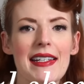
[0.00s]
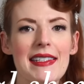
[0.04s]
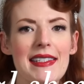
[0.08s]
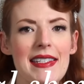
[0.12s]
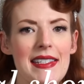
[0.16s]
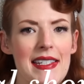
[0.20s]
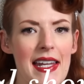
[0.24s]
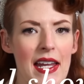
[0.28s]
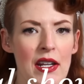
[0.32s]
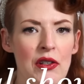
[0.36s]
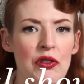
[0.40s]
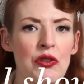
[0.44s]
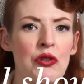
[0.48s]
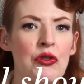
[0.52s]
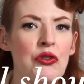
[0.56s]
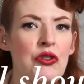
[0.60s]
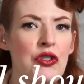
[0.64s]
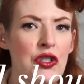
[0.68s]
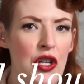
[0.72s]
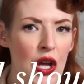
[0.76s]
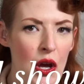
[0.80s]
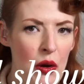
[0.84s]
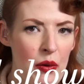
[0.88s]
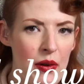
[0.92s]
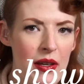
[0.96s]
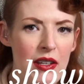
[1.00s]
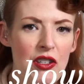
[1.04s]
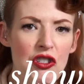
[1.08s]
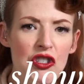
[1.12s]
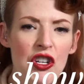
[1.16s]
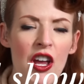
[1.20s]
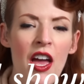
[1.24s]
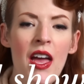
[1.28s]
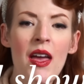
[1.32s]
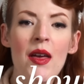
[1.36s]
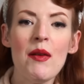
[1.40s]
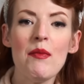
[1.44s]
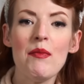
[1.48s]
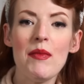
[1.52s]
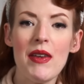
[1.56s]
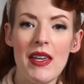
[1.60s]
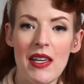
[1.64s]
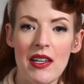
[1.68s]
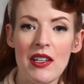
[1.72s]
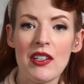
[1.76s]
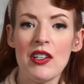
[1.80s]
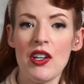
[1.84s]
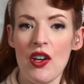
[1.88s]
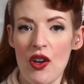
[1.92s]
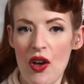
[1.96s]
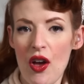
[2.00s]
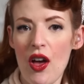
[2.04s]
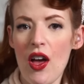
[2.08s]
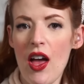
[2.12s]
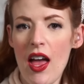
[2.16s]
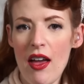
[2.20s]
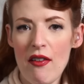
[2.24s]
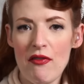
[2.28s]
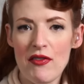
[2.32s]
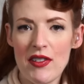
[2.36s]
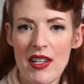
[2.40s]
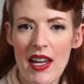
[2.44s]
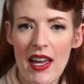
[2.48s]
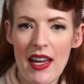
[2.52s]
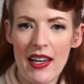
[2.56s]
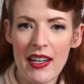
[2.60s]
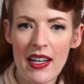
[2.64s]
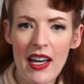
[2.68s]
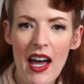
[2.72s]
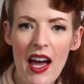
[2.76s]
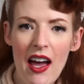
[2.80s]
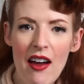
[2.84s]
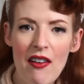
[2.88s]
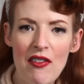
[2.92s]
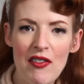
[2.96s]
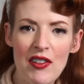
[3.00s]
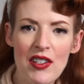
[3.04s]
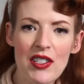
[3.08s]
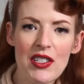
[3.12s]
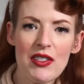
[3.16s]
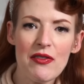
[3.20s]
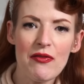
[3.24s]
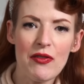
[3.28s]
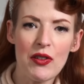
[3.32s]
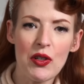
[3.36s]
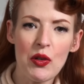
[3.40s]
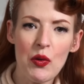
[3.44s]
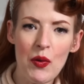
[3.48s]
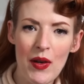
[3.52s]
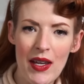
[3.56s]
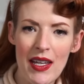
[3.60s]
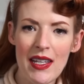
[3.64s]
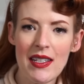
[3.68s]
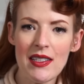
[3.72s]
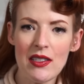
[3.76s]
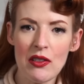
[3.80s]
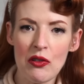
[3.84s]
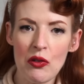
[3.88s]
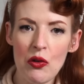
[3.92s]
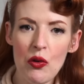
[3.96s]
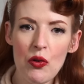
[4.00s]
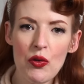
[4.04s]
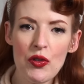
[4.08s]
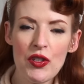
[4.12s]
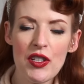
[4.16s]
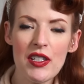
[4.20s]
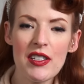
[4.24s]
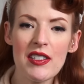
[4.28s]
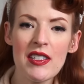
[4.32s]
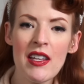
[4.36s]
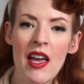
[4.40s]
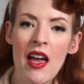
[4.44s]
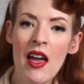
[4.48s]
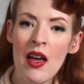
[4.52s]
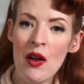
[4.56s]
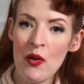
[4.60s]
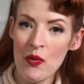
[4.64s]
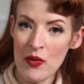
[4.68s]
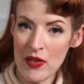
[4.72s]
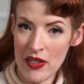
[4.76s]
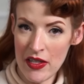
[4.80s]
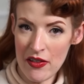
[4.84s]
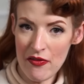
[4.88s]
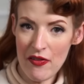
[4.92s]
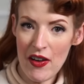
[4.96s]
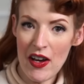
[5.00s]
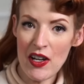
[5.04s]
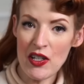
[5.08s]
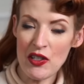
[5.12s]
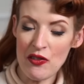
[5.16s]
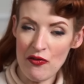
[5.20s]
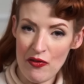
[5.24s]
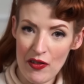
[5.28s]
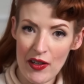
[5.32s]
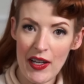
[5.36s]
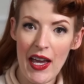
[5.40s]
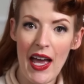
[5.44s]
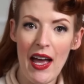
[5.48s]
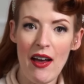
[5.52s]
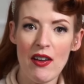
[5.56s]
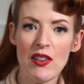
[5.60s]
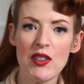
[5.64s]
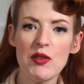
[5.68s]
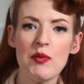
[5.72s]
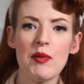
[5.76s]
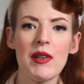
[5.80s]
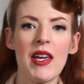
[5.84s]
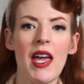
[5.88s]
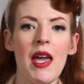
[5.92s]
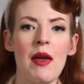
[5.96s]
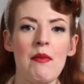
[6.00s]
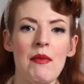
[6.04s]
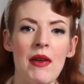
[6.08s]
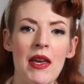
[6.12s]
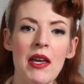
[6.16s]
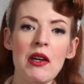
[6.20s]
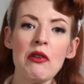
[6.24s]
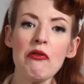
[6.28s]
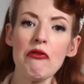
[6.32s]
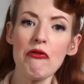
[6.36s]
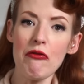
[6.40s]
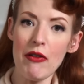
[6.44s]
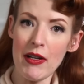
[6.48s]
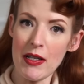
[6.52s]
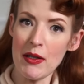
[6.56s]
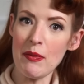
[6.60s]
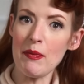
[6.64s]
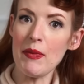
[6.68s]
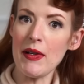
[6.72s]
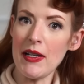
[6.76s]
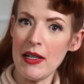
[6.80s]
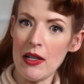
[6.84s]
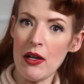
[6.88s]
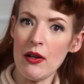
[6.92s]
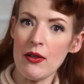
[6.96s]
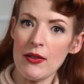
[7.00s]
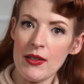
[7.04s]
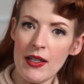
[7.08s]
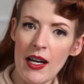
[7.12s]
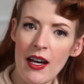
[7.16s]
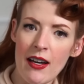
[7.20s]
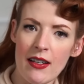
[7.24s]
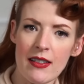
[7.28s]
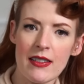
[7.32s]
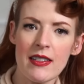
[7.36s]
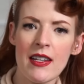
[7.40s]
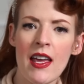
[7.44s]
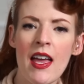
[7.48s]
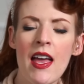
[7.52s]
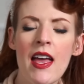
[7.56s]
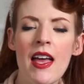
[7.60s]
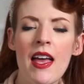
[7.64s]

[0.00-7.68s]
accidental showage being an everyday occurrence for queens and courtiers when the fashion for gowns became incredibly low cut,